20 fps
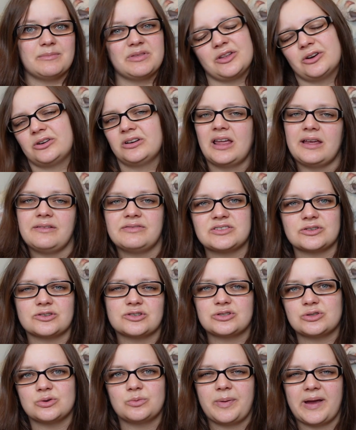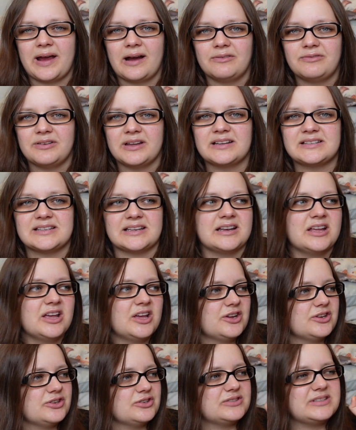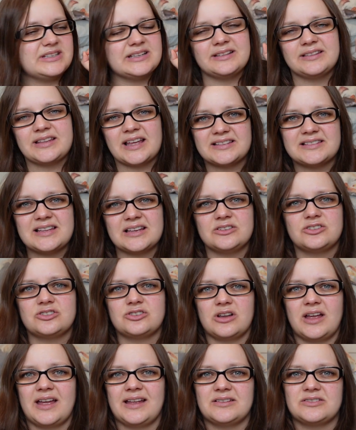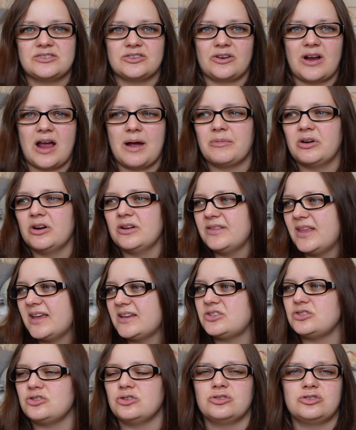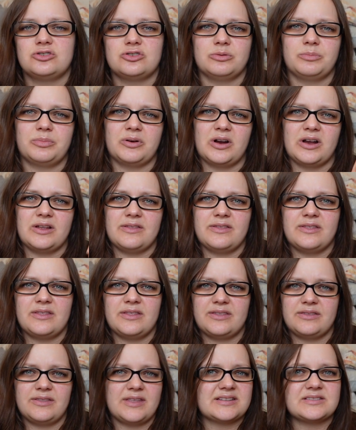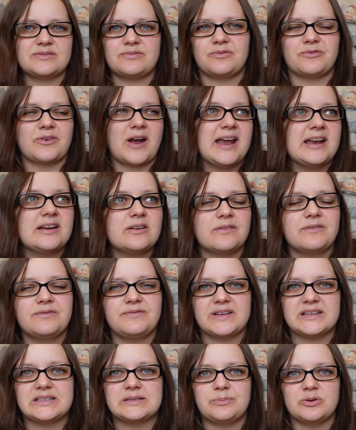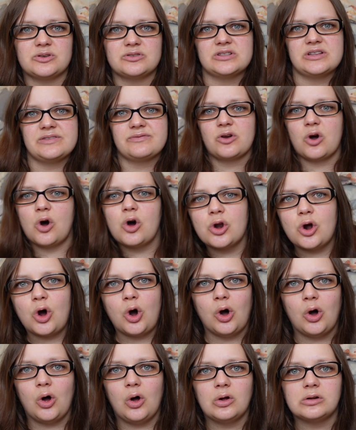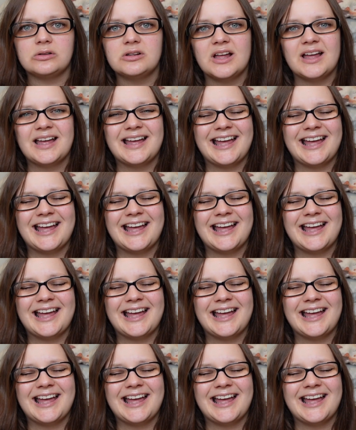and their lives are so perfect, and you see this in Instagrammer and this YouTuber and this friend on Facebook, and they've got it all.